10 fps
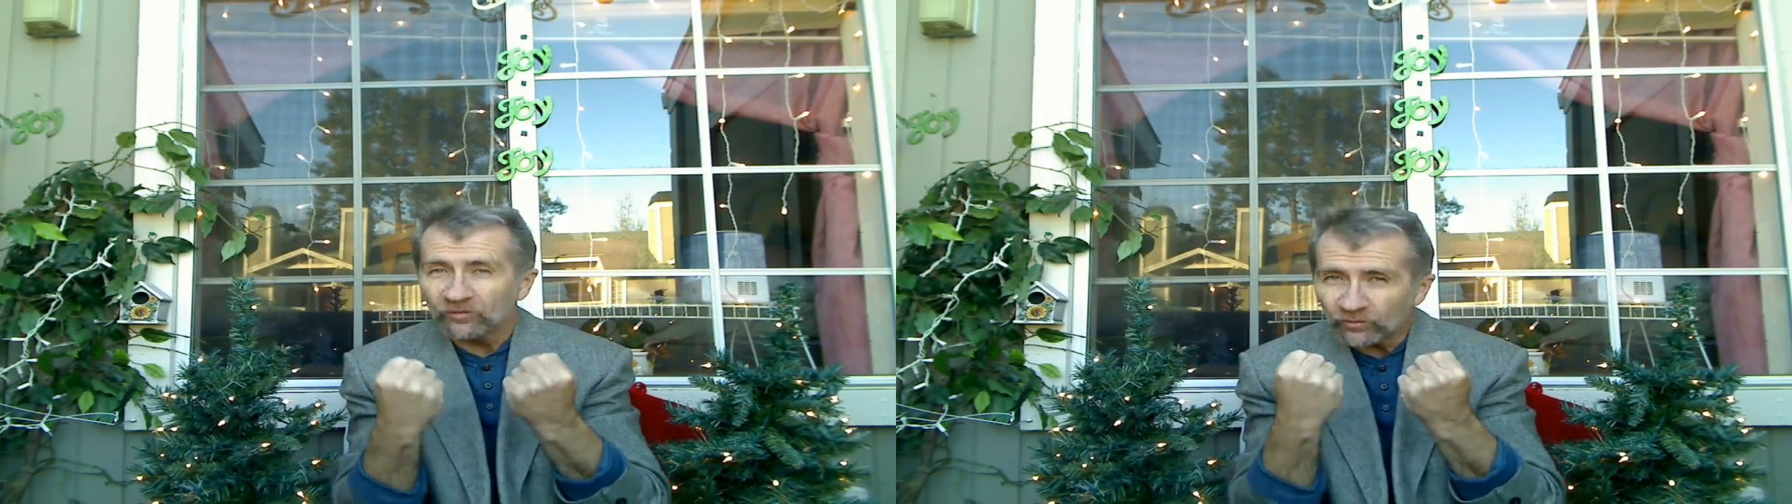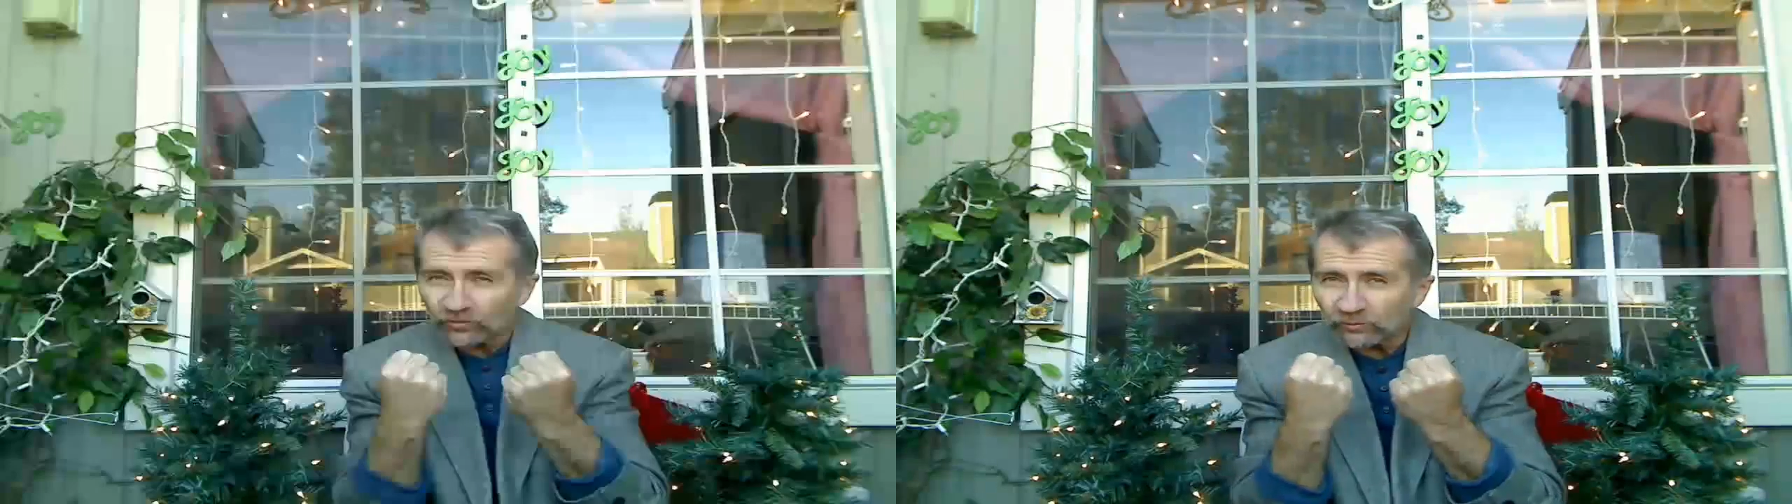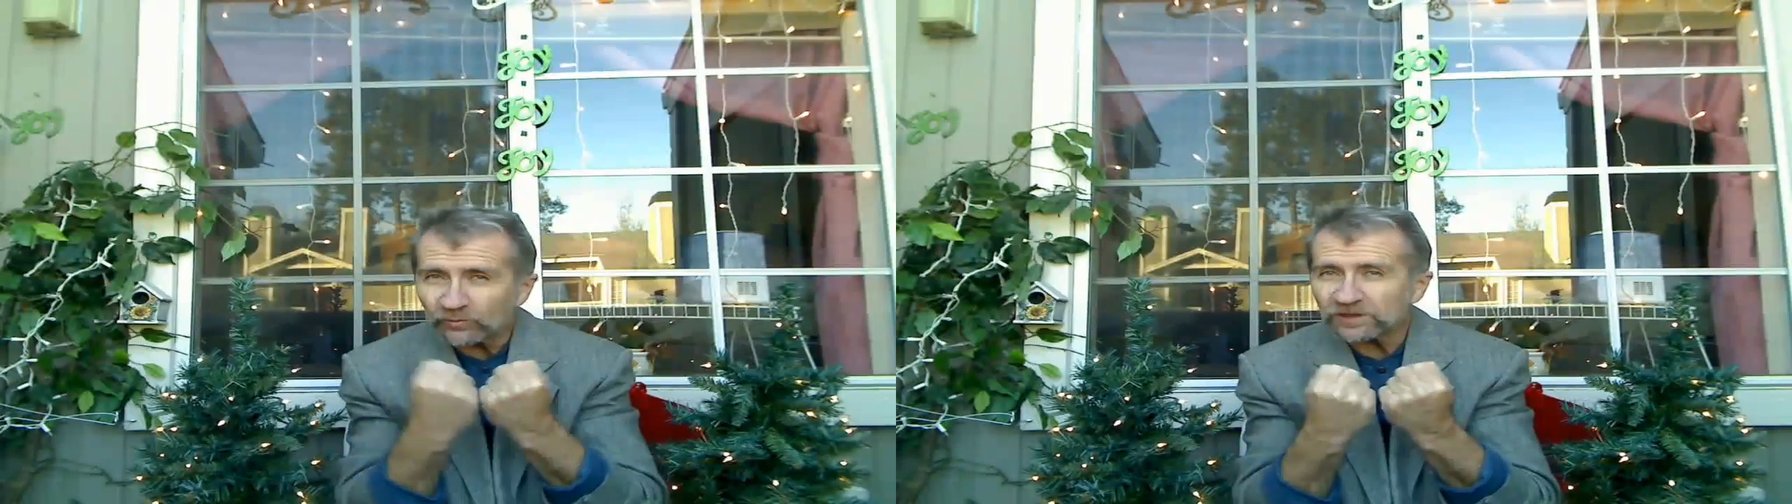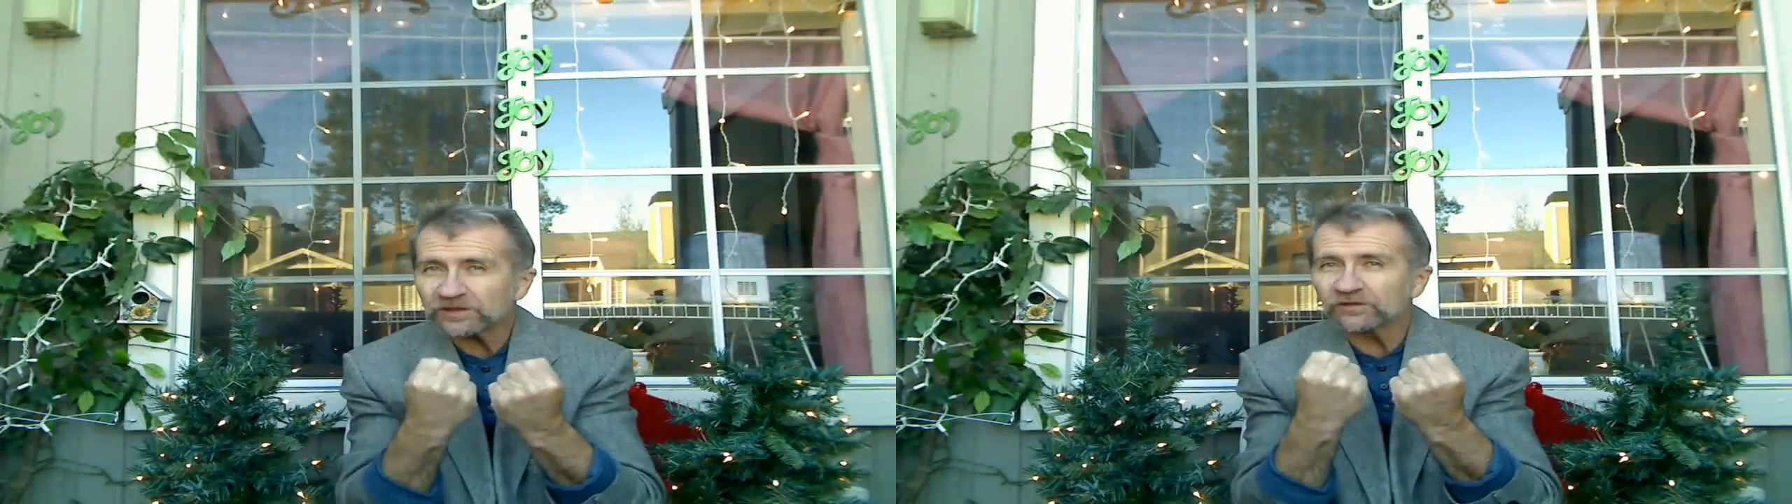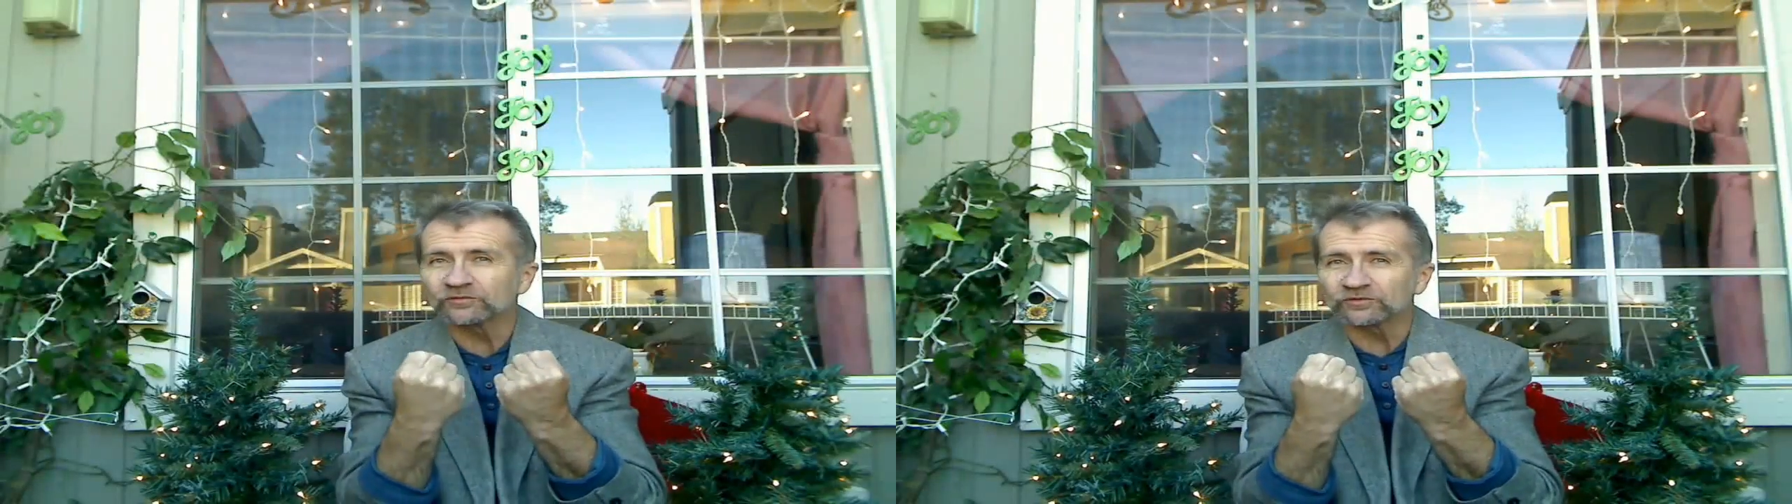when we
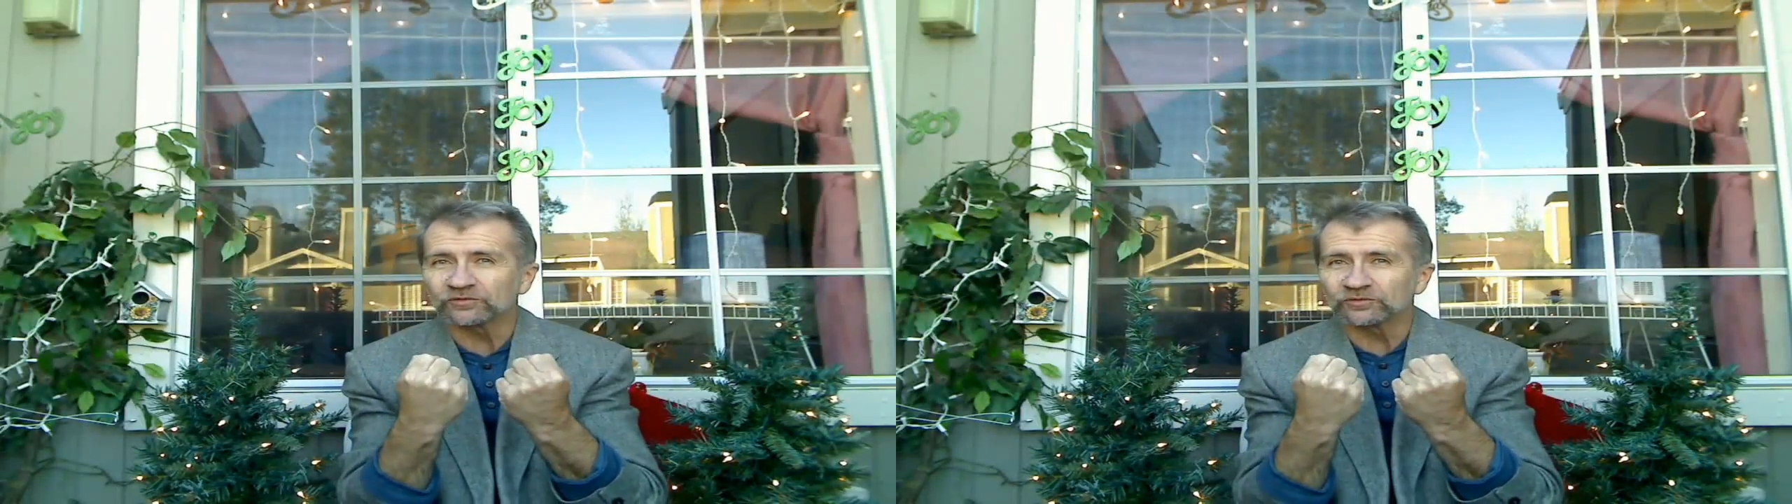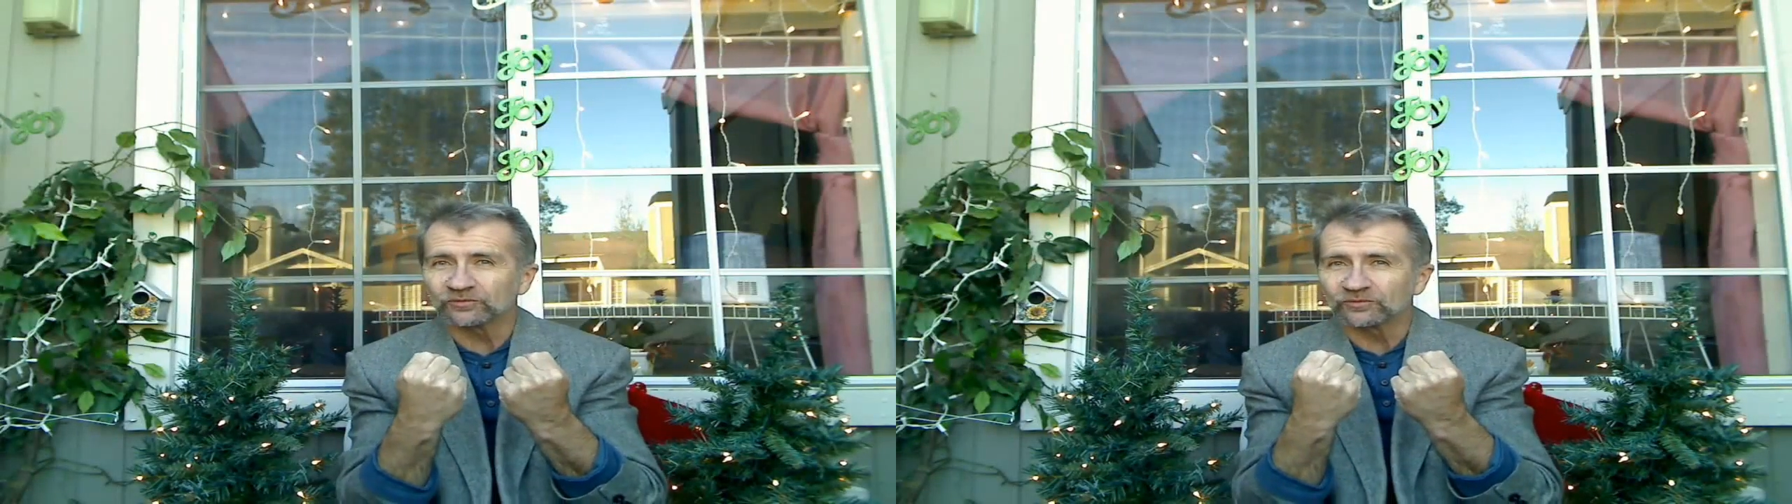don't do